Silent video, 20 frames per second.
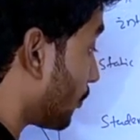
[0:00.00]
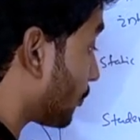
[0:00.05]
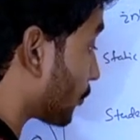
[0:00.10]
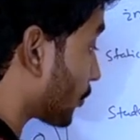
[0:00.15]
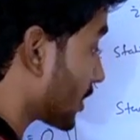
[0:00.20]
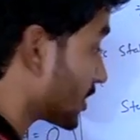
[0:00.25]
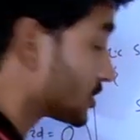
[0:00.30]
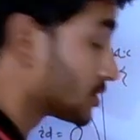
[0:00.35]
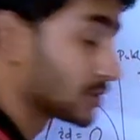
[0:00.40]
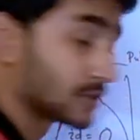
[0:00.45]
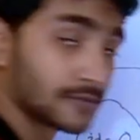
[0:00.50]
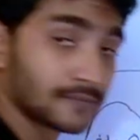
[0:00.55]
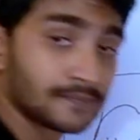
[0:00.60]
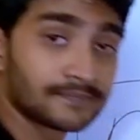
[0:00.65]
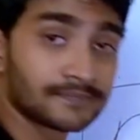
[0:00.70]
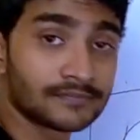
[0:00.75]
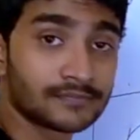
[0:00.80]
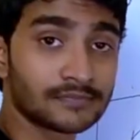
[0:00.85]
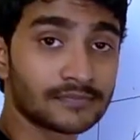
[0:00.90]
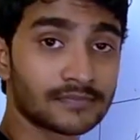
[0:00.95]
operator,
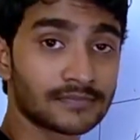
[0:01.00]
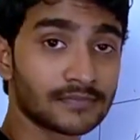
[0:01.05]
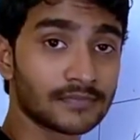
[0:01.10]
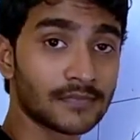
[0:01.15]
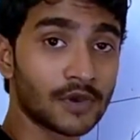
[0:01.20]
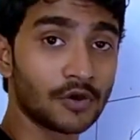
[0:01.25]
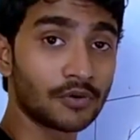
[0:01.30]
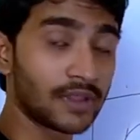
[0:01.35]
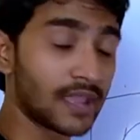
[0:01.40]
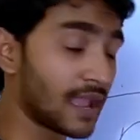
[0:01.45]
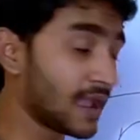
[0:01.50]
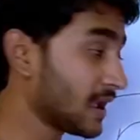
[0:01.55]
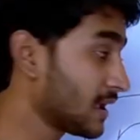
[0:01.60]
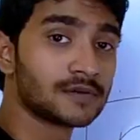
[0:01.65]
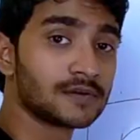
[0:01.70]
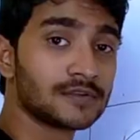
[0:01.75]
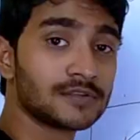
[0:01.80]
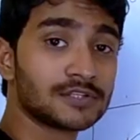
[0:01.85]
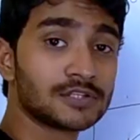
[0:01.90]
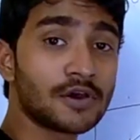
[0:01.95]
okay?
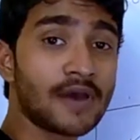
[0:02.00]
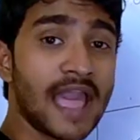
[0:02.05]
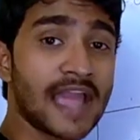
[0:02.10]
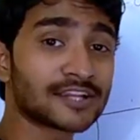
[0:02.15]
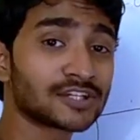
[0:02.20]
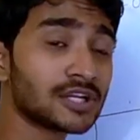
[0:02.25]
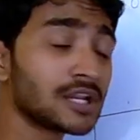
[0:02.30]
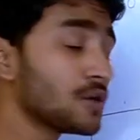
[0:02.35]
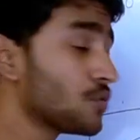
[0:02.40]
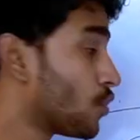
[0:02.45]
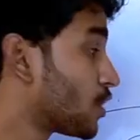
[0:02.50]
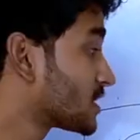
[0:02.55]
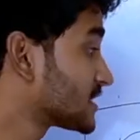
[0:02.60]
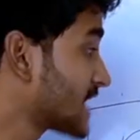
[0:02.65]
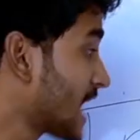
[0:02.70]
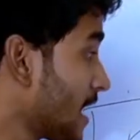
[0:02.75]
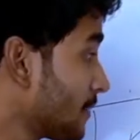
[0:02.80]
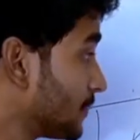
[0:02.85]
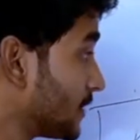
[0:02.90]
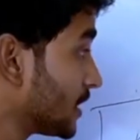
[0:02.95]
So actually
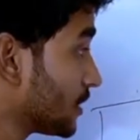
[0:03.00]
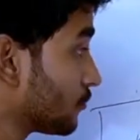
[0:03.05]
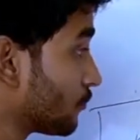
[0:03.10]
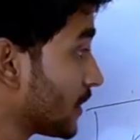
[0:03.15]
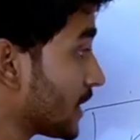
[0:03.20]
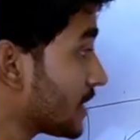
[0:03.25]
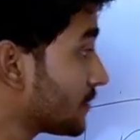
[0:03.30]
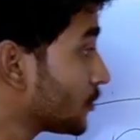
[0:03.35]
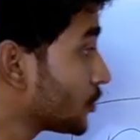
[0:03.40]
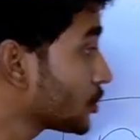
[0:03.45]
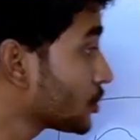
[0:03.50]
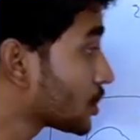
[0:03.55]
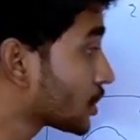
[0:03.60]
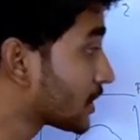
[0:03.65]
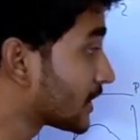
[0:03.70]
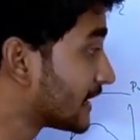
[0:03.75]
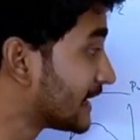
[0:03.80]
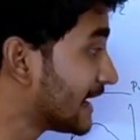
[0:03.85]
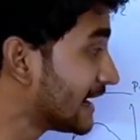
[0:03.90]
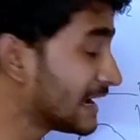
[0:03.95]
what's happening, whenever
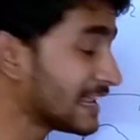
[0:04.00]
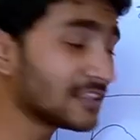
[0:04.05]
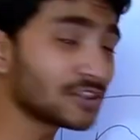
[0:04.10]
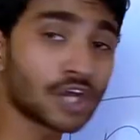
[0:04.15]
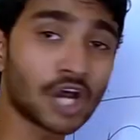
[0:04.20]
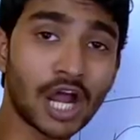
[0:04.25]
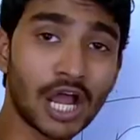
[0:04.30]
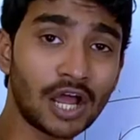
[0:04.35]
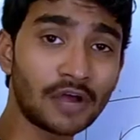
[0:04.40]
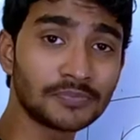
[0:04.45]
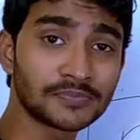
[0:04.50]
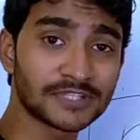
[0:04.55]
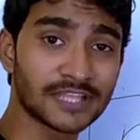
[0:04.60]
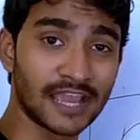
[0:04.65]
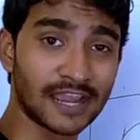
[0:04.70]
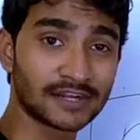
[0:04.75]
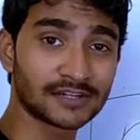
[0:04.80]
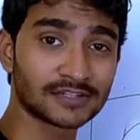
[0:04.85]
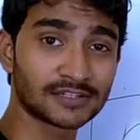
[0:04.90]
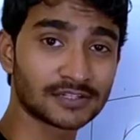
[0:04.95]
you're creating the
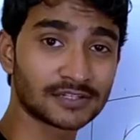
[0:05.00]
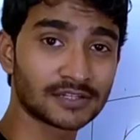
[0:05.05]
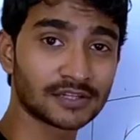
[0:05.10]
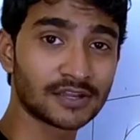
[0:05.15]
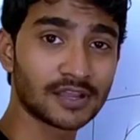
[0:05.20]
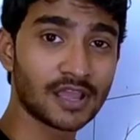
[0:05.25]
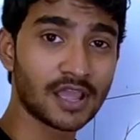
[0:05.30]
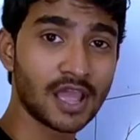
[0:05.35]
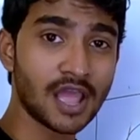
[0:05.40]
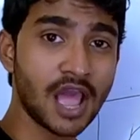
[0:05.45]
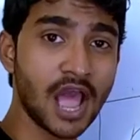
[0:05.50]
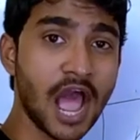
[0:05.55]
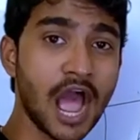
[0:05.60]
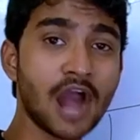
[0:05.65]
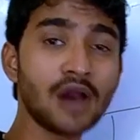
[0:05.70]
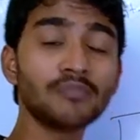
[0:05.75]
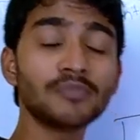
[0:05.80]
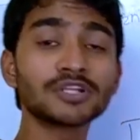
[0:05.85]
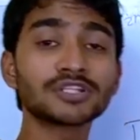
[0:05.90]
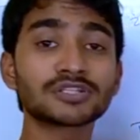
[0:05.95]
object,
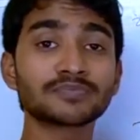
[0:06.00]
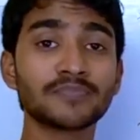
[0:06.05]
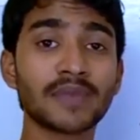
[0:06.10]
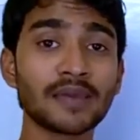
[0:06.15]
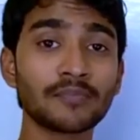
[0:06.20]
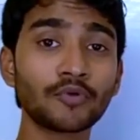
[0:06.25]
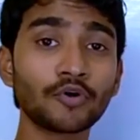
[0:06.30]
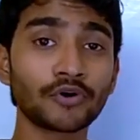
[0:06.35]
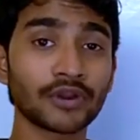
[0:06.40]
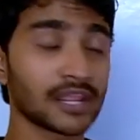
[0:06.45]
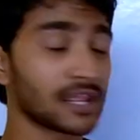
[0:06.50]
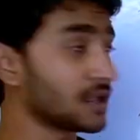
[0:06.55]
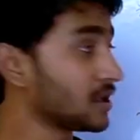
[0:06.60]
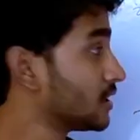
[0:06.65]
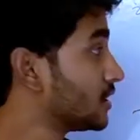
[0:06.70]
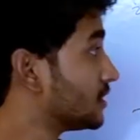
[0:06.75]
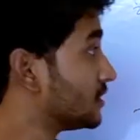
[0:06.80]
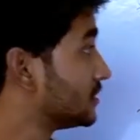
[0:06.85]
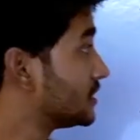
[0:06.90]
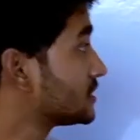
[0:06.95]
how much
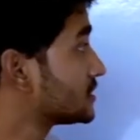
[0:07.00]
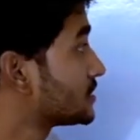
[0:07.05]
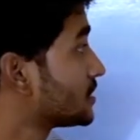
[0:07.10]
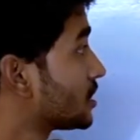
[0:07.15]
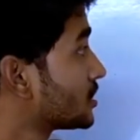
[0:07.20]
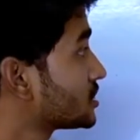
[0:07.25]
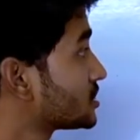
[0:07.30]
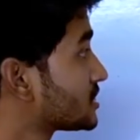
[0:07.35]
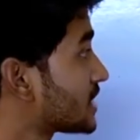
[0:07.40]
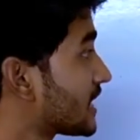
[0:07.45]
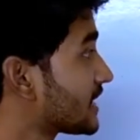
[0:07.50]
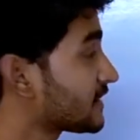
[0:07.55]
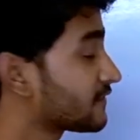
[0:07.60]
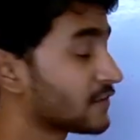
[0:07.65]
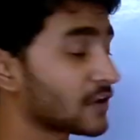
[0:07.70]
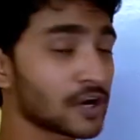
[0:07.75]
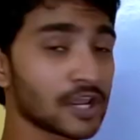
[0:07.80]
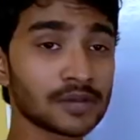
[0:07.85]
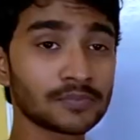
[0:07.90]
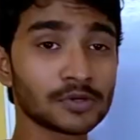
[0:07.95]
memory this non-static
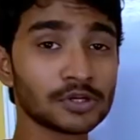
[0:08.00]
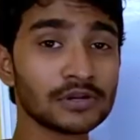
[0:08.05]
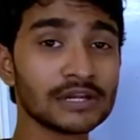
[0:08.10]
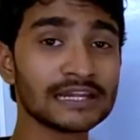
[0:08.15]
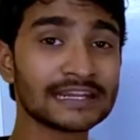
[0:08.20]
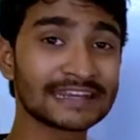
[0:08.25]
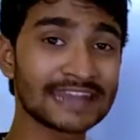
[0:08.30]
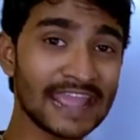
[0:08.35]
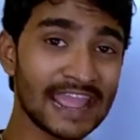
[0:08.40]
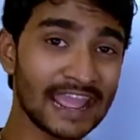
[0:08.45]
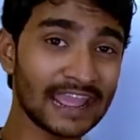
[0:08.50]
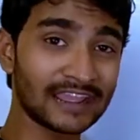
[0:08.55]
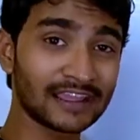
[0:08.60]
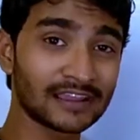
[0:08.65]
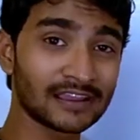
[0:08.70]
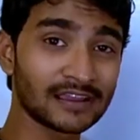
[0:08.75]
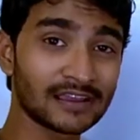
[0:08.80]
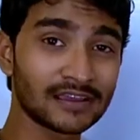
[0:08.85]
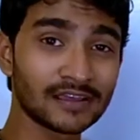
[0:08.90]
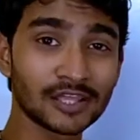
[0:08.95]
variable will
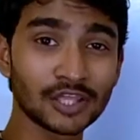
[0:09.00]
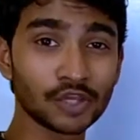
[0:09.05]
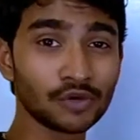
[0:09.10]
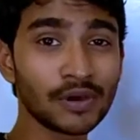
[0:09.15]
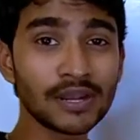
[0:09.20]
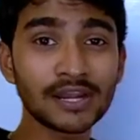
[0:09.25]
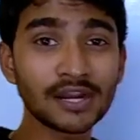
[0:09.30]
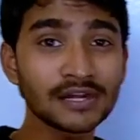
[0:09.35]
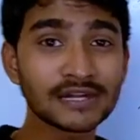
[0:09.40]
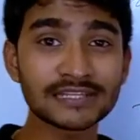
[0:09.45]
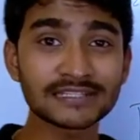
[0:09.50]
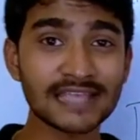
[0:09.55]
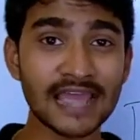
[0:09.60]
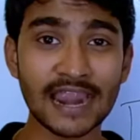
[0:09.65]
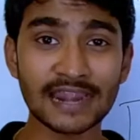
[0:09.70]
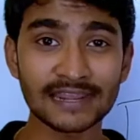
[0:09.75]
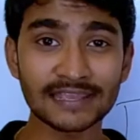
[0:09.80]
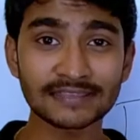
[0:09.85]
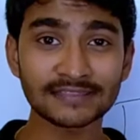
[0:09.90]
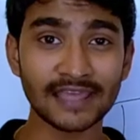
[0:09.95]
take, you are not
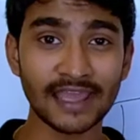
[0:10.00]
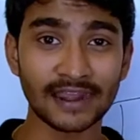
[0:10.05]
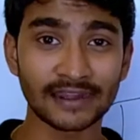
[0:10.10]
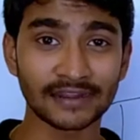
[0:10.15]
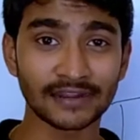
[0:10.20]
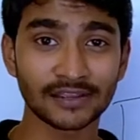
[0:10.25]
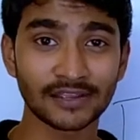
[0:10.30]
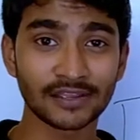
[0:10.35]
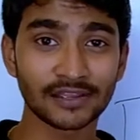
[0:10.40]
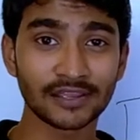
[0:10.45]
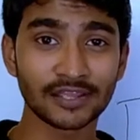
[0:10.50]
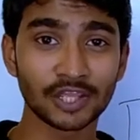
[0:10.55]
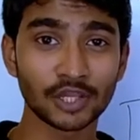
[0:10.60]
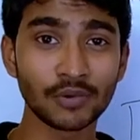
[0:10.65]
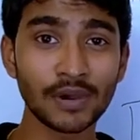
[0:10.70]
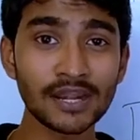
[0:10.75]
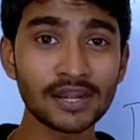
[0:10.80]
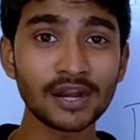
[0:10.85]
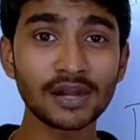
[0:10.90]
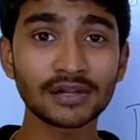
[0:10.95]
deciding that.
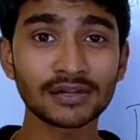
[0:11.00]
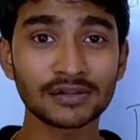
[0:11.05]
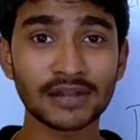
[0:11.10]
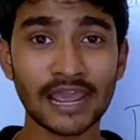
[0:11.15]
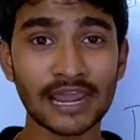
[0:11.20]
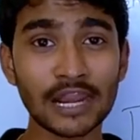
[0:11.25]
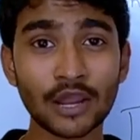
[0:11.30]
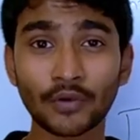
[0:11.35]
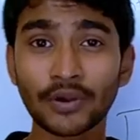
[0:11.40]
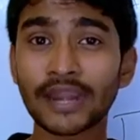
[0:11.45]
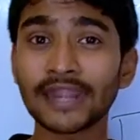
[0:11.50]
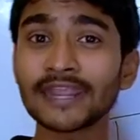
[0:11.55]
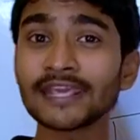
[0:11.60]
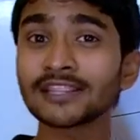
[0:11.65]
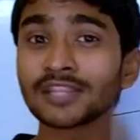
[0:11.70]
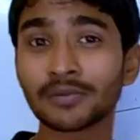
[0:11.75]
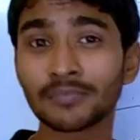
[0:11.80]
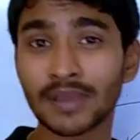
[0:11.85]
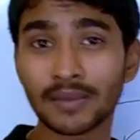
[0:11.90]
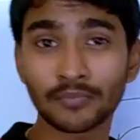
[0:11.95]
You are not
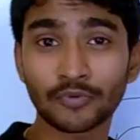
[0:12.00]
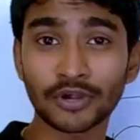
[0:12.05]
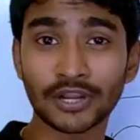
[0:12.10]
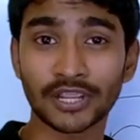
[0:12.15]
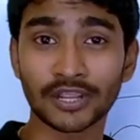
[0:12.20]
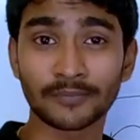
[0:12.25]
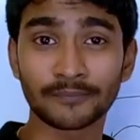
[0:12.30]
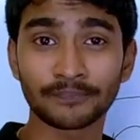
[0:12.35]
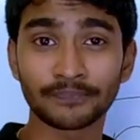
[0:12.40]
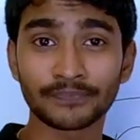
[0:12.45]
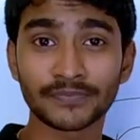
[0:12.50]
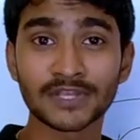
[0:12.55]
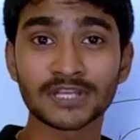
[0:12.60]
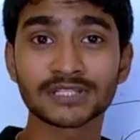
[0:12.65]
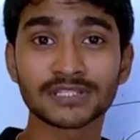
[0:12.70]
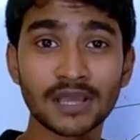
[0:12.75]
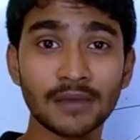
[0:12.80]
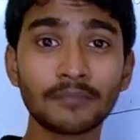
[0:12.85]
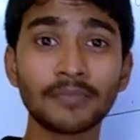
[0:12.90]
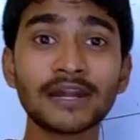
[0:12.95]
allocating the memory.
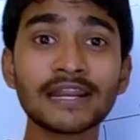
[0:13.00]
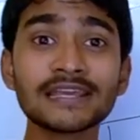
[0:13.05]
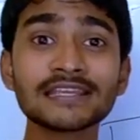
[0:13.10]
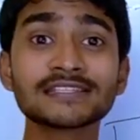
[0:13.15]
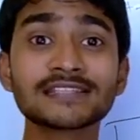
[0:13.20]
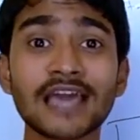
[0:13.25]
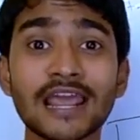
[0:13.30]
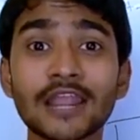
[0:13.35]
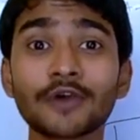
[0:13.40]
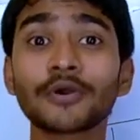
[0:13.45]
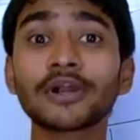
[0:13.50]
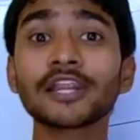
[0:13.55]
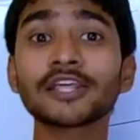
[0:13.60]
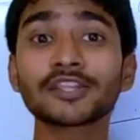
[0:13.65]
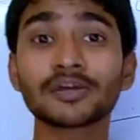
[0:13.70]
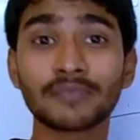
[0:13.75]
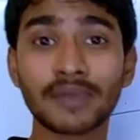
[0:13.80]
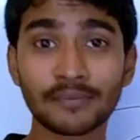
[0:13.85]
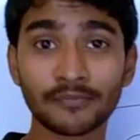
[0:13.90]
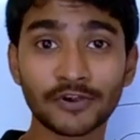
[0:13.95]
Somebody is
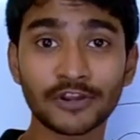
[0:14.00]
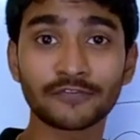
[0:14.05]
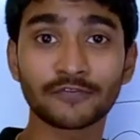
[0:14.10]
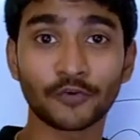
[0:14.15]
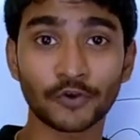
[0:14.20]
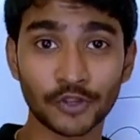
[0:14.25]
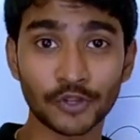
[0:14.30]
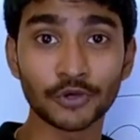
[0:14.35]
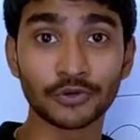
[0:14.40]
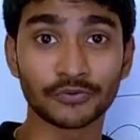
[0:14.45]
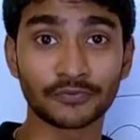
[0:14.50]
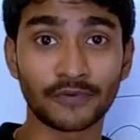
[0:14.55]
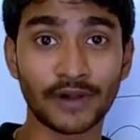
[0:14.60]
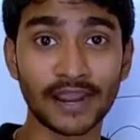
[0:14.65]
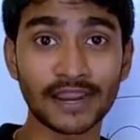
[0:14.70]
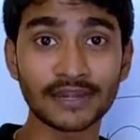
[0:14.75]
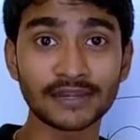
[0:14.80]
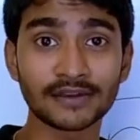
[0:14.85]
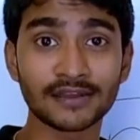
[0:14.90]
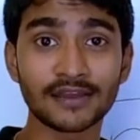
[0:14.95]
allocating the memory for you,
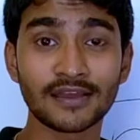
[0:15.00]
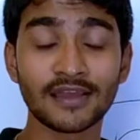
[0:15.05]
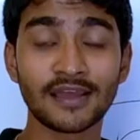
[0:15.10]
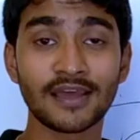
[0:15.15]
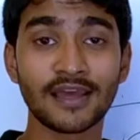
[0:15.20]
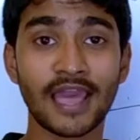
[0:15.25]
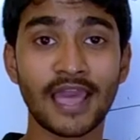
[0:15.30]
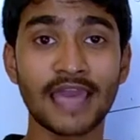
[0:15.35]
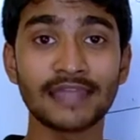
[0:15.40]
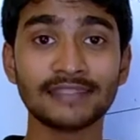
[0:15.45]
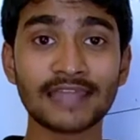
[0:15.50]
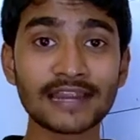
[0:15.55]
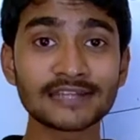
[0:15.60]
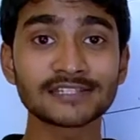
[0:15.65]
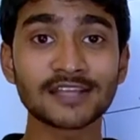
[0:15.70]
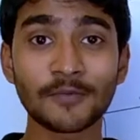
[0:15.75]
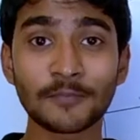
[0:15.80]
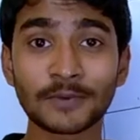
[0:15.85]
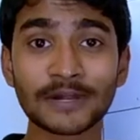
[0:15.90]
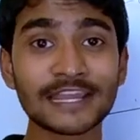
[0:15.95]
right? And
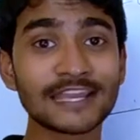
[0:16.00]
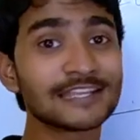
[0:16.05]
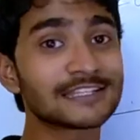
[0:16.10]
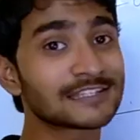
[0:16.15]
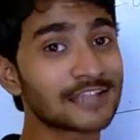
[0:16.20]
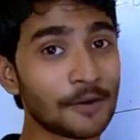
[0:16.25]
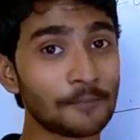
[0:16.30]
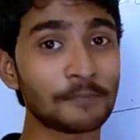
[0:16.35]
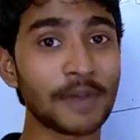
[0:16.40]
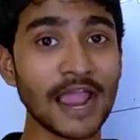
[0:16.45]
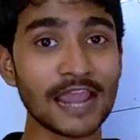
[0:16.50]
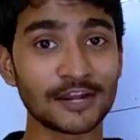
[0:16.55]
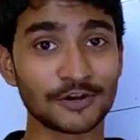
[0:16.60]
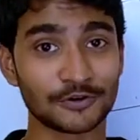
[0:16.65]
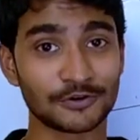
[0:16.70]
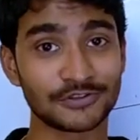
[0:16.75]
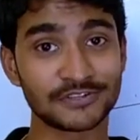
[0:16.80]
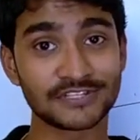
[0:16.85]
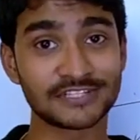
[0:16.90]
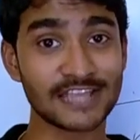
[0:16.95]
that somebody is
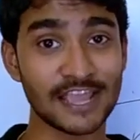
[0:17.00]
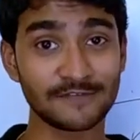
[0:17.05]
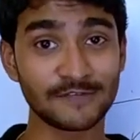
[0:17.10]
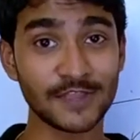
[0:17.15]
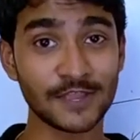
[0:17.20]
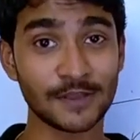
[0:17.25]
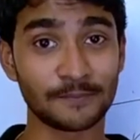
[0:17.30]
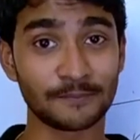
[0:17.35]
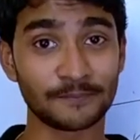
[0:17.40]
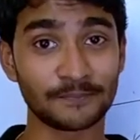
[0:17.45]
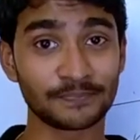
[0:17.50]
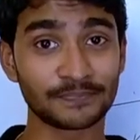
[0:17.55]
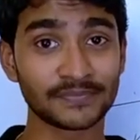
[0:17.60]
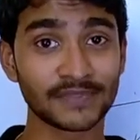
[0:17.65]
compiler, JVM.